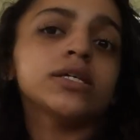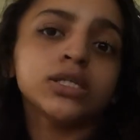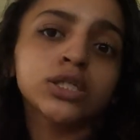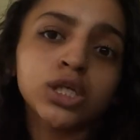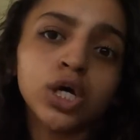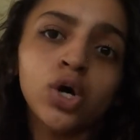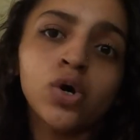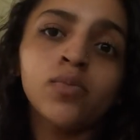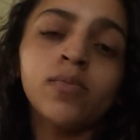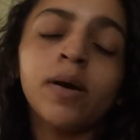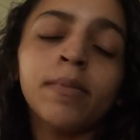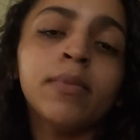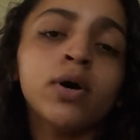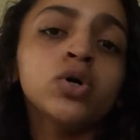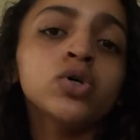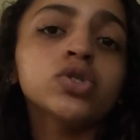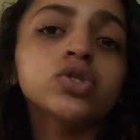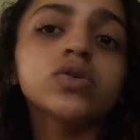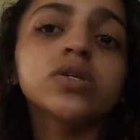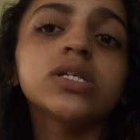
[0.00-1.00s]
So my
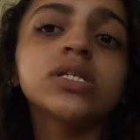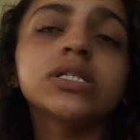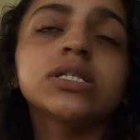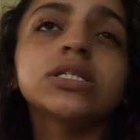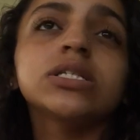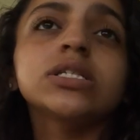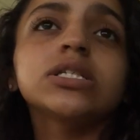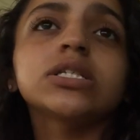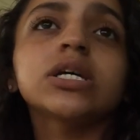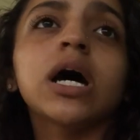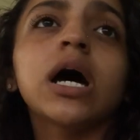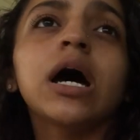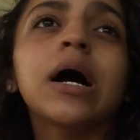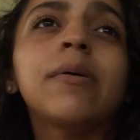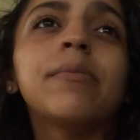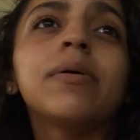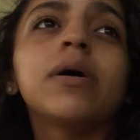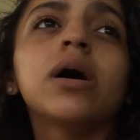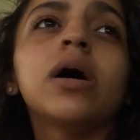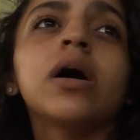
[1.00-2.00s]
most recent job,